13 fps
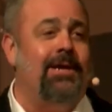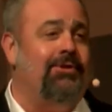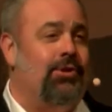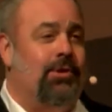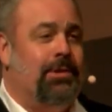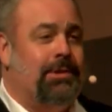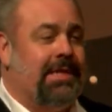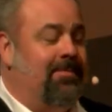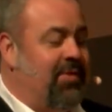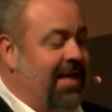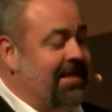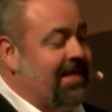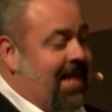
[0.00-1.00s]
we're going to do
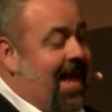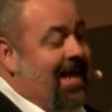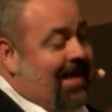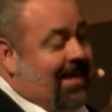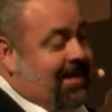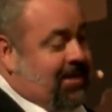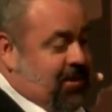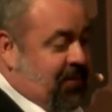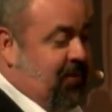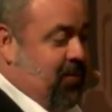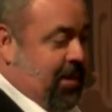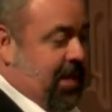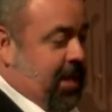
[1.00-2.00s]
something slightly
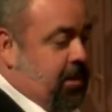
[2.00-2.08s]
different